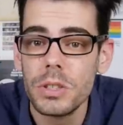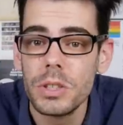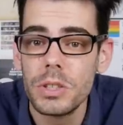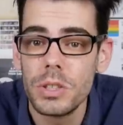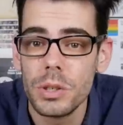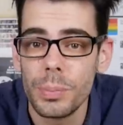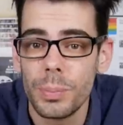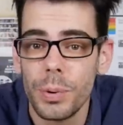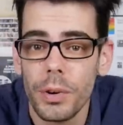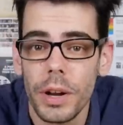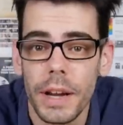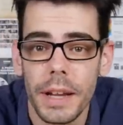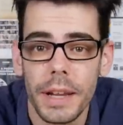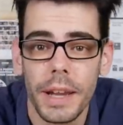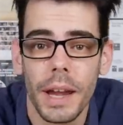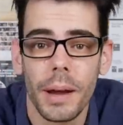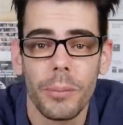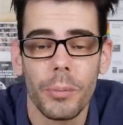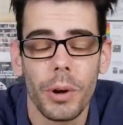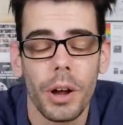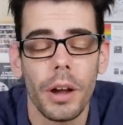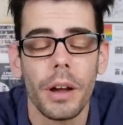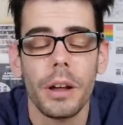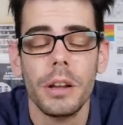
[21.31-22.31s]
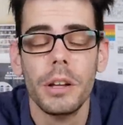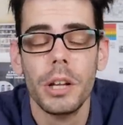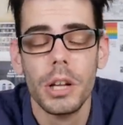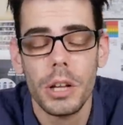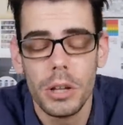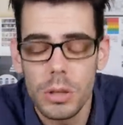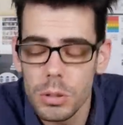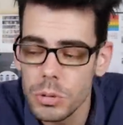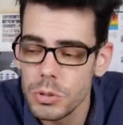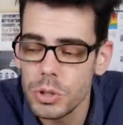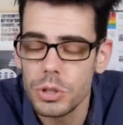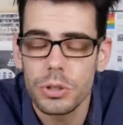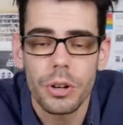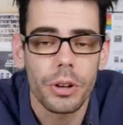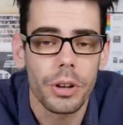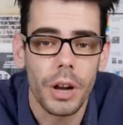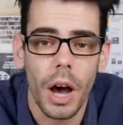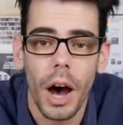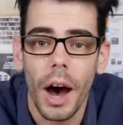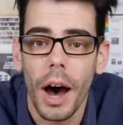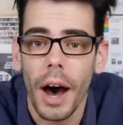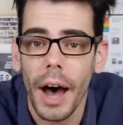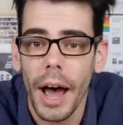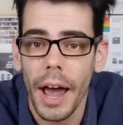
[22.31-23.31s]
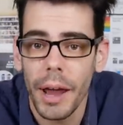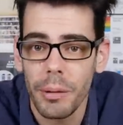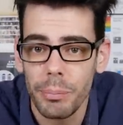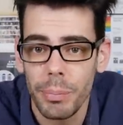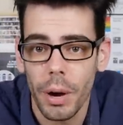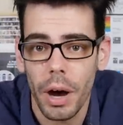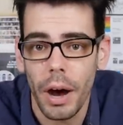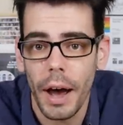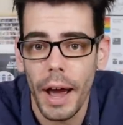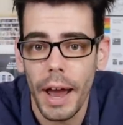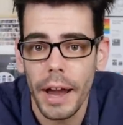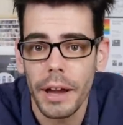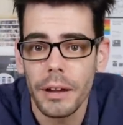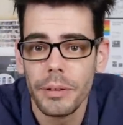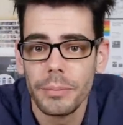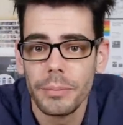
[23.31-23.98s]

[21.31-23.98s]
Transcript: Super eight camera should I buy?